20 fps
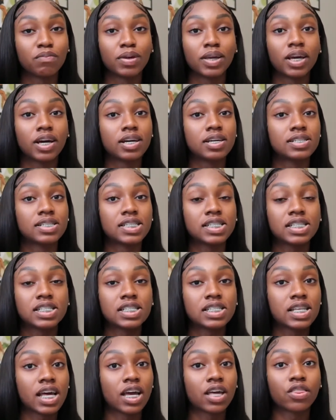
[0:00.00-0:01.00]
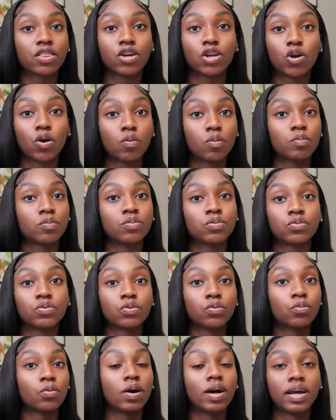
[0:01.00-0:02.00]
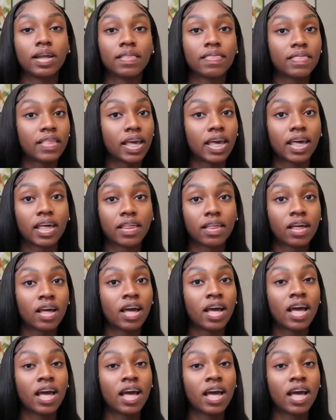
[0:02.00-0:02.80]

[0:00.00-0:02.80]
because this is like the number one thing